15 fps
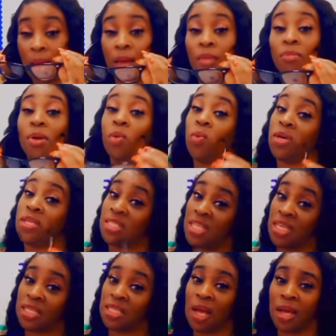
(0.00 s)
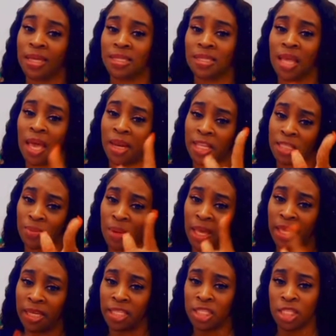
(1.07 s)
But what TikTok is not
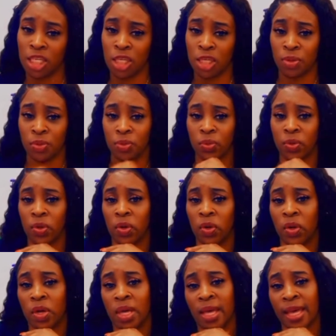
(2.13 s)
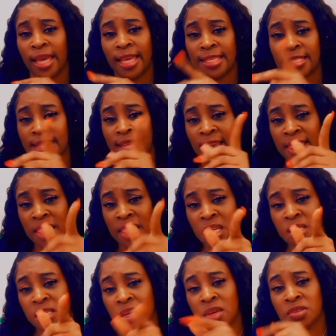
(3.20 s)
explaining to you is that the
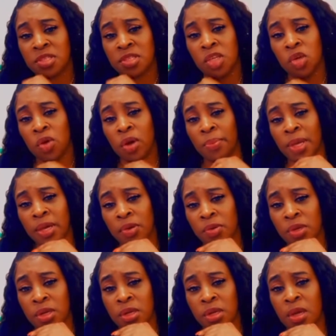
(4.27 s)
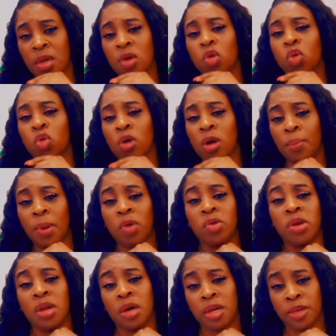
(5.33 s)
adults in your building grew up
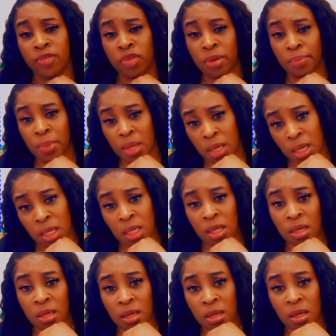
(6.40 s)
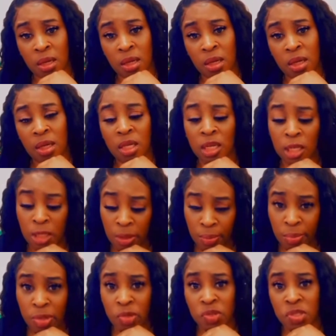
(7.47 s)
on Nuck If You Buck, Lil
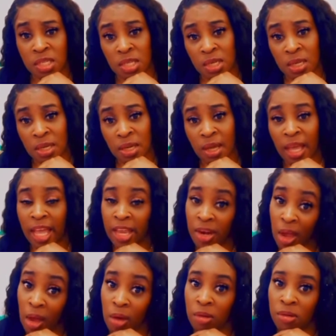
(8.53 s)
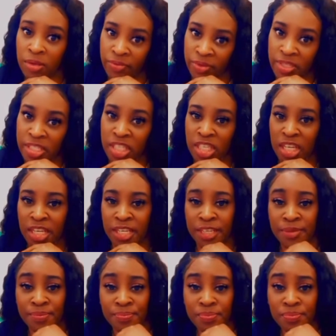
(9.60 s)
Boosie, and all of Lil
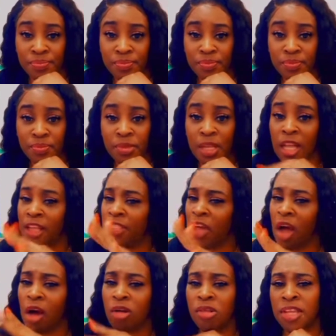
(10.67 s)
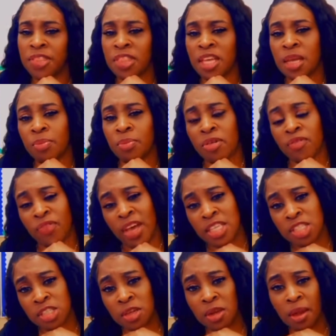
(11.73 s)
John. The only thing
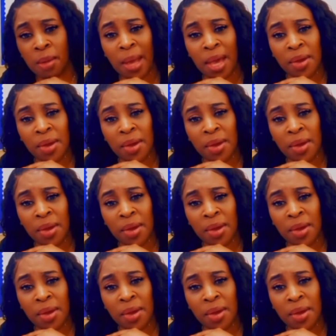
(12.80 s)
professional about